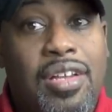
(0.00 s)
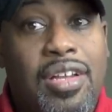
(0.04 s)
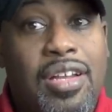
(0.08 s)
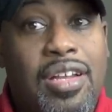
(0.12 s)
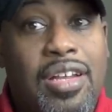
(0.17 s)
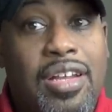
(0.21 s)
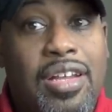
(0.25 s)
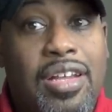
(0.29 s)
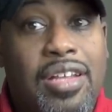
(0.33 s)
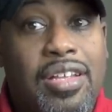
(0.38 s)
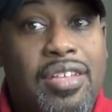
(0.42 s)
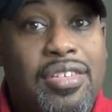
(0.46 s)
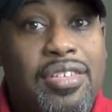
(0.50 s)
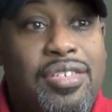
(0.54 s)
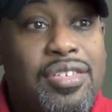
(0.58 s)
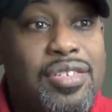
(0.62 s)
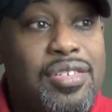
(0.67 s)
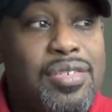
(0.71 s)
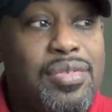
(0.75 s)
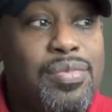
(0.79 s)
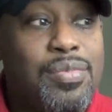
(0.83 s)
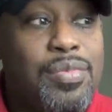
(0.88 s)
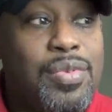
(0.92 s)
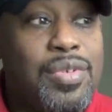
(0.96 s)
I
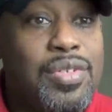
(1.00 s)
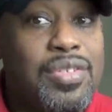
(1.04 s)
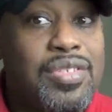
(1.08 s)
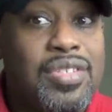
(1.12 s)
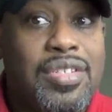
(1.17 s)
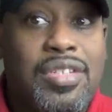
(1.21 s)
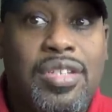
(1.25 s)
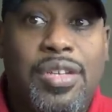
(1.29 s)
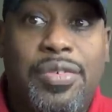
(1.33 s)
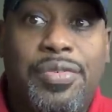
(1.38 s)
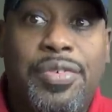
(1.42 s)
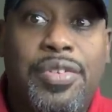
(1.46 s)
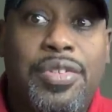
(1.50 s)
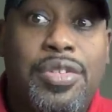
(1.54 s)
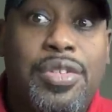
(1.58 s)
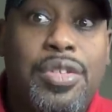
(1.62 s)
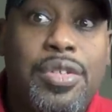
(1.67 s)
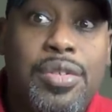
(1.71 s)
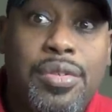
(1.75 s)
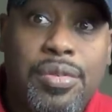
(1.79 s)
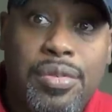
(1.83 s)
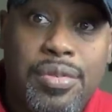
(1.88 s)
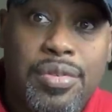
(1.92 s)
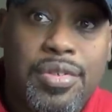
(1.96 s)
just was a different
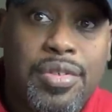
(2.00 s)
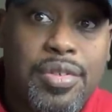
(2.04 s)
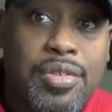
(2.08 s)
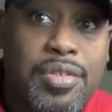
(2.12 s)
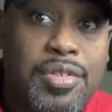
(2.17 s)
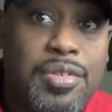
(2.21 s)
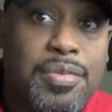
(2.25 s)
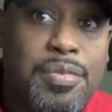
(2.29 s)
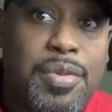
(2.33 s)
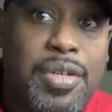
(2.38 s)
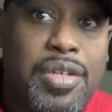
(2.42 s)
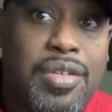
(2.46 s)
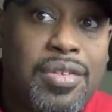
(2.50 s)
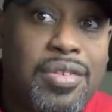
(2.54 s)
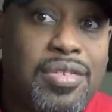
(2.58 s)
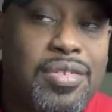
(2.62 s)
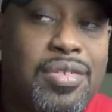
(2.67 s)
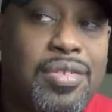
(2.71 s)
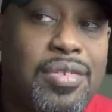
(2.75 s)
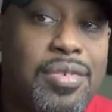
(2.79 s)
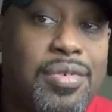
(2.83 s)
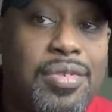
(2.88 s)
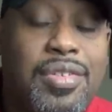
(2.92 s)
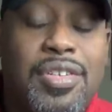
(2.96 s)
dude, so to speak.
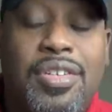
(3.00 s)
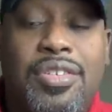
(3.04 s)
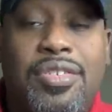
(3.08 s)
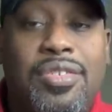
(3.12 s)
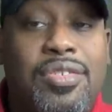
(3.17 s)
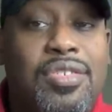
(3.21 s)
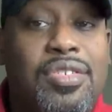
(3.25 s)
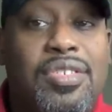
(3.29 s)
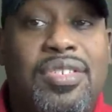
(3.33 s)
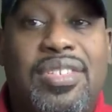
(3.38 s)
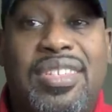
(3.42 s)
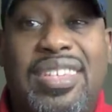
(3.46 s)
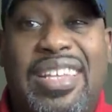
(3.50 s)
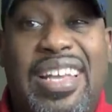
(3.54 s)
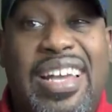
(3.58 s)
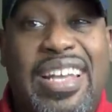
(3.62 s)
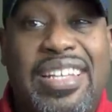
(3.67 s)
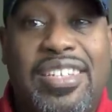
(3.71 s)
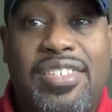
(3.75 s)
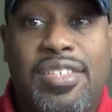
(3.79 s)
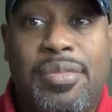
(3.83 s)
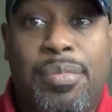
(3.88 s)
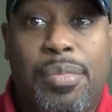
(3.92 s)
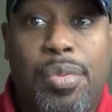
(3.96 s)
Certain things are just not
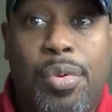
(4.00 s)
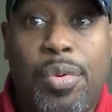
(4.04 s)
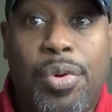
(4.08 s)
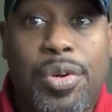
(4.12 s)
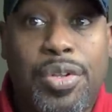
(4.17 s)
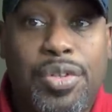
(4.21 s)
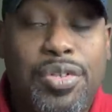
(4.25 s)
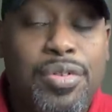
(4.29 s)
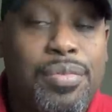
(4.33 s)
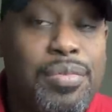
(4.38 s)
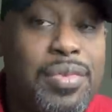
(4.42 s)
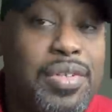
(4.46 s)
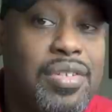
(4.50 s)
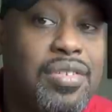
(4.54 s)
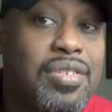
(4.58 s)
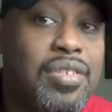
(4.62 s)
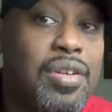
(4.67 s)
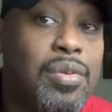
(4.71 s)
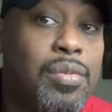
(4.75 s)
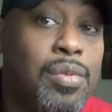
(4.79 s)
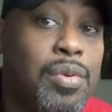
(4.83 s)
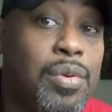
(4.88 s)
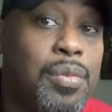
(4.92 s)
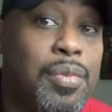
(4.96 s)
as important to me as they
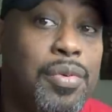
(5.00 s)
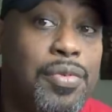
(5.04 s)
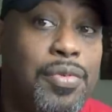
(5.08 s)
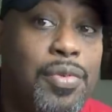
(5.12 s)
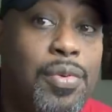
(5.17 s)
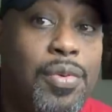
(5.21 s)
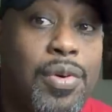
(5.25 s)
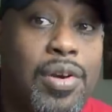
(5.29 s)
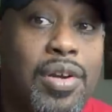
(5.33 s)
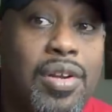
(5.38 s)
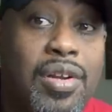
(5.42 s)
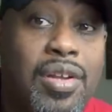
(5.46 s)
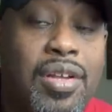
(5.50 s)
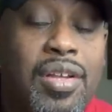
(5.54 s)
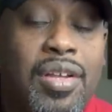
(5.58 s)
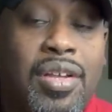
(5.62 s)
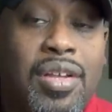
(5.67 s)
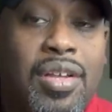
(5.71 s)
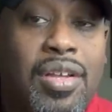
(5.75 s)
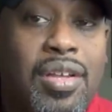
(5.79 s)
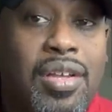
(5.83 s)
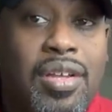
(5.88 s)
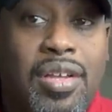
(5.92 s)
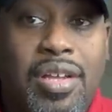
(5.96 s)
were before.
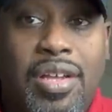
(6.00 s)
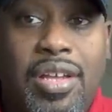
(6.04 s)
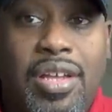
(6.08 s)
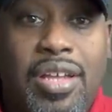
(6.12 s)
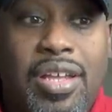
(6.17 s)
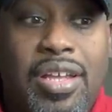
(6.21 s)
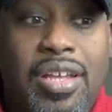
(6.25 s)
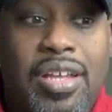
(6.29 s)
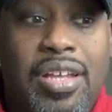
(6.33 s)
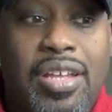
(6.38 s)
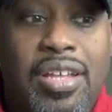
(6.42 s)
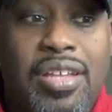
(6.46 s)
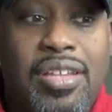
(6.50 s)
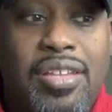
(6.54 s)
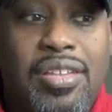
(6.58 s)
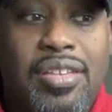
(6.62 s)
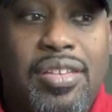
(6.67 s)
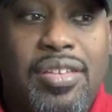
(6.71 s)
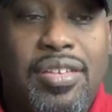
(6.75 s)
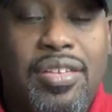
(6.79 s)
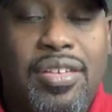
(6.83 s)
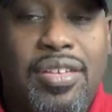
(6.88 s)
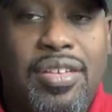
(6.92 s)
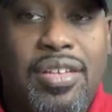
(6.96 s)

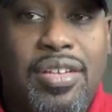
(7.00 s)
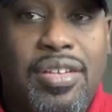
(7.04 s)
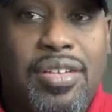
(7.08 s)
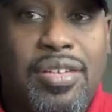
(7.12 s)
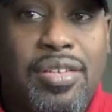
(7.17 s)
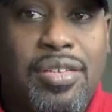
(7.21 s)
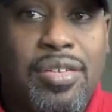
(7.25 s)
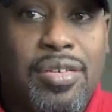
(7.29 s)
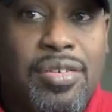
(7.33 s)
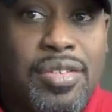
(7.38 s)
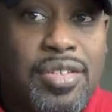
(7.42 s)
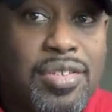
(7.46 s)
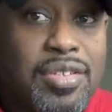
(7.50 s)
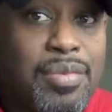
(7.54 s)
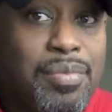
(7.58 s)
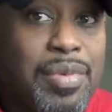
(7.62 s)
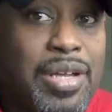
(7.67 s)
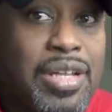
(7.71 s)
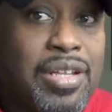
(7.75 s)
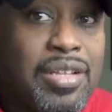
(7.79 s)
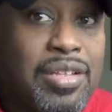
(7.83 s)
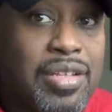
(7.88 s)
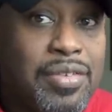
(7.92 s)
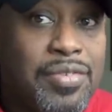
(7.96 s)
And, you know, it's
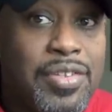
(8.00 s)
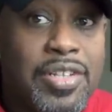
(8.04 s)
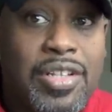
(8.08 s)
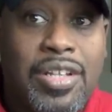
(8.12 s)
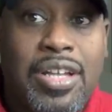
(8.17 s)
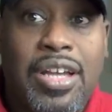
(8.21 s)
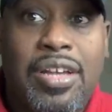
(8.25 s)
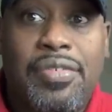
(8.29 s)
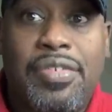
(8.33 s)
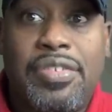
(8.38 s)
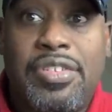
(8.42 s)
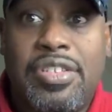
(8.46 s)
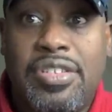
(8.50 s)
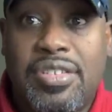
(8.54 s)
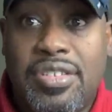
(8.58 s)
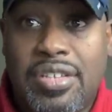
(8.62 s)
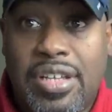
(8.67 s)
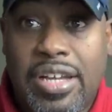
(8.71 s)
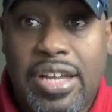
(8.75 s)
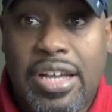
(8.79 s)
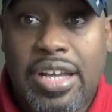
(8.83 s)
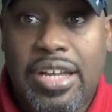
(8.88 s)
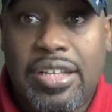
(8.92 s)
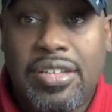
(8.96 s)
about living a life of
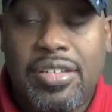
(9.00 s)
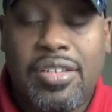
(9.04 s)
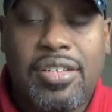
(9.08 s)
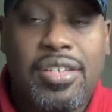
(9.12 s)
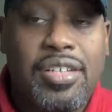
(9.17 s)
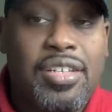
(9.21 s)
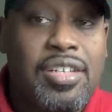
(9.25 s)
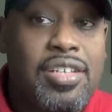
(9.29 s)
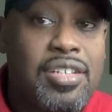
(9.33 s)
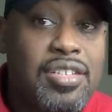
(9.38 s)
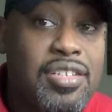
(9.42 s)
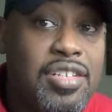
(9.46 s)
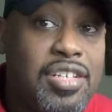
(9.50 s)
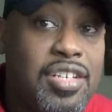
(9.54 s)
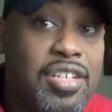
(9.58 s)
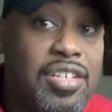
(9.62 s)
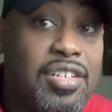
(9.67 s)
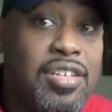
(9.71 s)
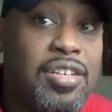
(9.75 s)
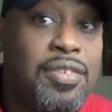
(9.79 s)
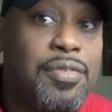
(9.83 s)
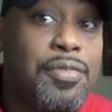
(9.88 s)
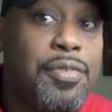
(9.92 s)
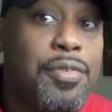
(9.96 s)
design, intent,
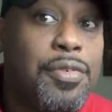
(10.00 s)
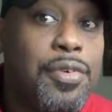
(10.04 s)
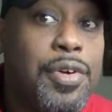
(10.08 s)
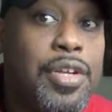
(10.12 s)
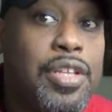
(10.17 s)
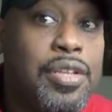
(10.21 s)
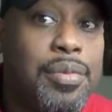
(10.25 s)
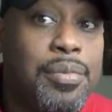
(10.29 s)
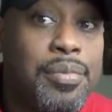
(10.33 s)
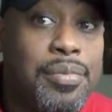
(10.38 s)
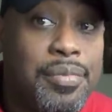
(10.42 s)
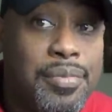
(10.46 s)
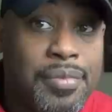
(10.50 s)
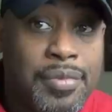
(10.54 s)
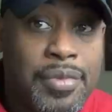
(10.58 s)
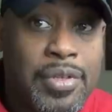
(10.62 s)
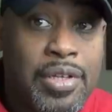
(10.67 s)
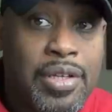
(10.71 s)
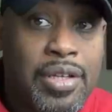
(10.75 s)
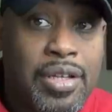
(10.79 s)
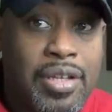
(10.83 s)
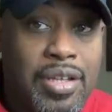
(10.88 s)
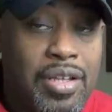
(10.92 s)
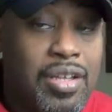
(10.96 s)
and freedom.
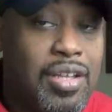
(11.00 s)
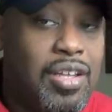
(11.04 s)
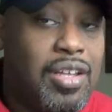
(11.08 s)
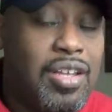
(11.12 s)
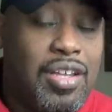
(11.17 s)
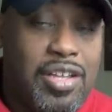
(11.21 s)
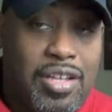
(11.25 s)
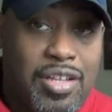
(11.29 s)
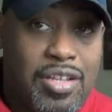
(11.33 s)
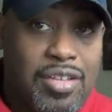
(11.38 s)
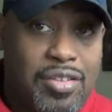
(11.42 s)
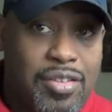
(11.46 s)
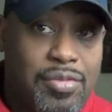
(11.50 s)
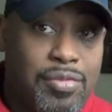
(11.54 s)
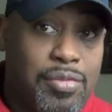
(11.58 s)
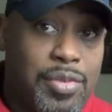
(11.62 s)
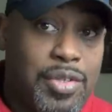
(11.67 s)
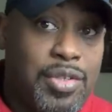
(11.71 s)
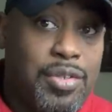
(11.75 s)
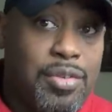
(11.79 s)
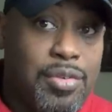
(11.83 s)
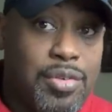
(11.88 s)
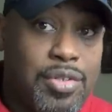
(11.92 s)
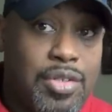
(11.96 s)
And
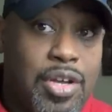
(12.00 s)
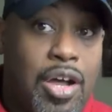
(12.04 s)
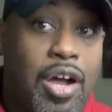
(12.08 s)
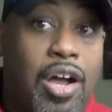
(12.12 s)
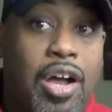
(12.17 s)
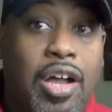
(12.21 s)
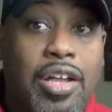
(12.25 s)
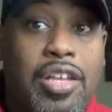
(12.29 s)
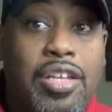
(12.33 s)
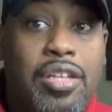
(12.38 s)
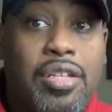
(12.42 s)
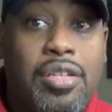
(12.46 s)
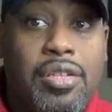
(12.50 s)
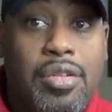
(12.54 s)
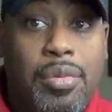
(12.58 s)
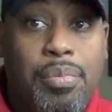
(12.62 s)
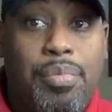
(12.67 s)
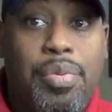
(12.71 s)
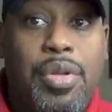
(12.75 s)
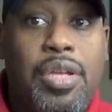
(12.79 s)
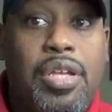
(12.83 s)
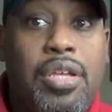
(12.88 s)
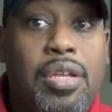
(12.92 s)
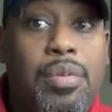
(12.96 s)
when you're talking to
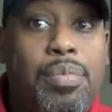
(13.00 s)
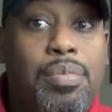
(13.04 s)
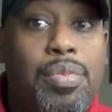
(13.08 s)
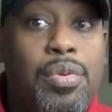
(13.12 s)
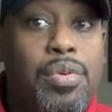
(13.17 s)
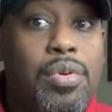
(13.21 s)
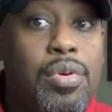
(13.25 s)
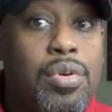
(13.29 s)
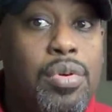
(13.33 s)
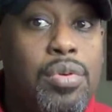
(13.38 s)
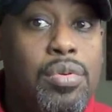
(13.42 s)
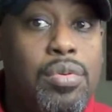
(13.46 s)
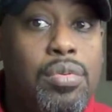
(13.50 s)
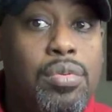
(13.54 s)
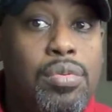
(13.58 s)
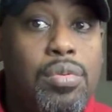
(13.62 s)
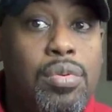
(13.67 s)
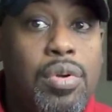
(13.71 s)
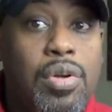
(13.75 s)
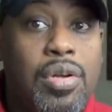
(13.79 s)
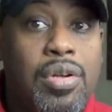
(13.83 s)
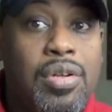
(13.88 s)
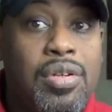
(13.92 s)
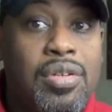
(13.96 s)
people
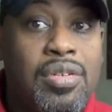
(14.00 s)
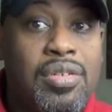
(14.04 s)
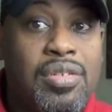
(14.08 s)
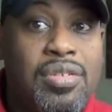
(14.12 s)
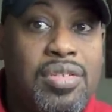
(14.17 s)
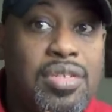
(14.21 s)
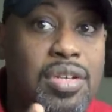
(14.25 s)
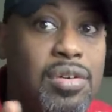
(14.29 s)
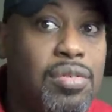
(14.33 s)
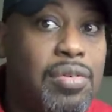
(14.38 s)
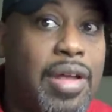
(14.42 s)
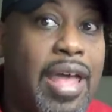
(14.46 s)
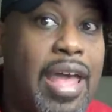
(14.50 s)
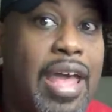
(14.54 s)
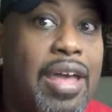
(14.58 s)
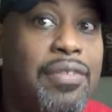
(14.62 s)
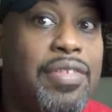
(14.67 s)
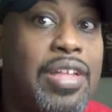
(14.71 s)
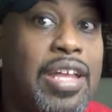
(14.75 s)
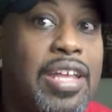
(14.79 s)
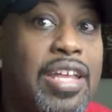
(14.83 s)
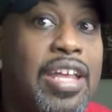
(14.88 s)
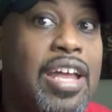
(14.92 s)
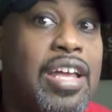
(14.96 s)
who don't have
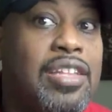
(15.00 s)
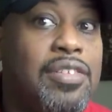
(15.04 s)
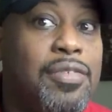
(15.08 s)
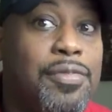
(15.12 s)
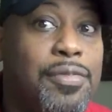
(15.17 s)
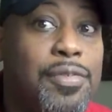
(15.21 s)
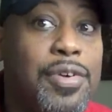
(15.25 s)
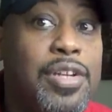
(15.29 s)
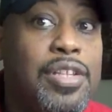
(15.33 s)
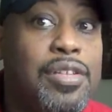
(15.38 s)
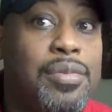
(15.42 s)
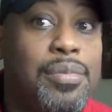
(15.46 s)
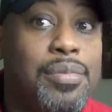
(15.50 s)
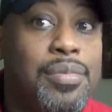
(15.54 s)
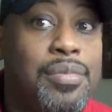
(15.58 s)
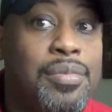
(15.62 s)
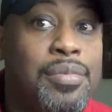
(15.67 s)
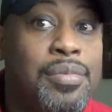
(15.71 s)
that kind of freedom,